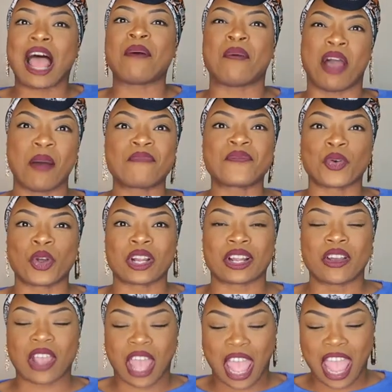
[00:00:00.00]
i'm up for it
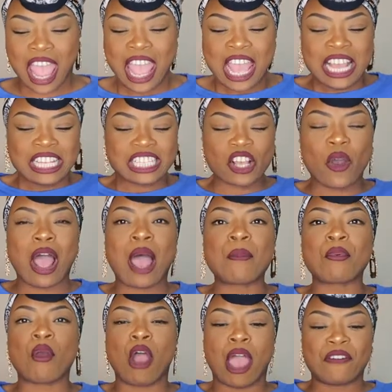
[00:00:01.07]
okay so
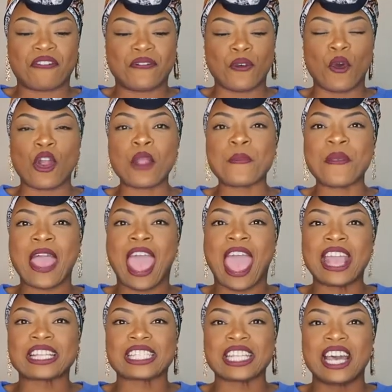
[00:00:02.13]
I brought four
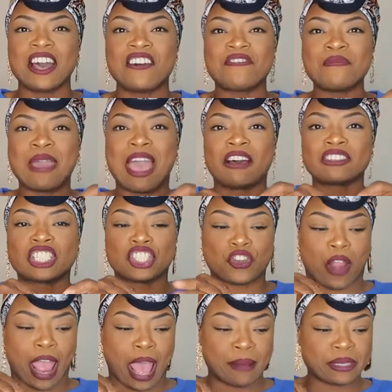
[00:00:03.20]
packs of mouse
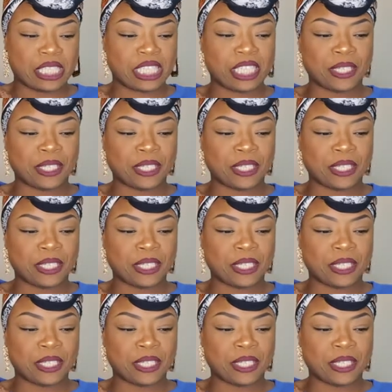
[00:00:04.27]
traps.